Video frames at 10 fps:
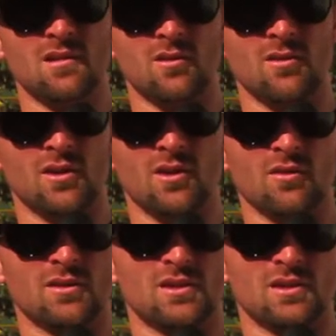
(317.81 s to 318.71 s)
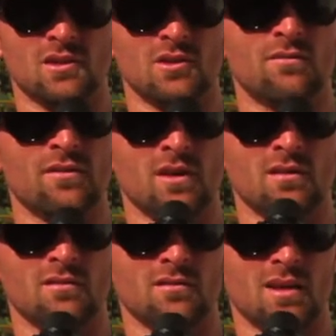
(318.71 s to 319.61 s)
all in all, it's just a good,
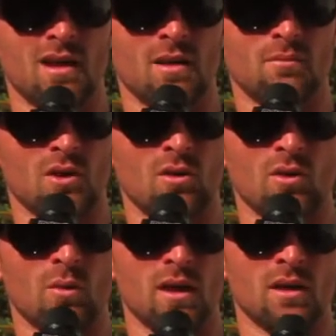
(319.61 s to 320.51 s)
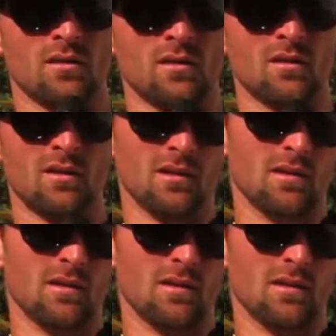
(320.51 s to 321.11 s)
fun time going away, and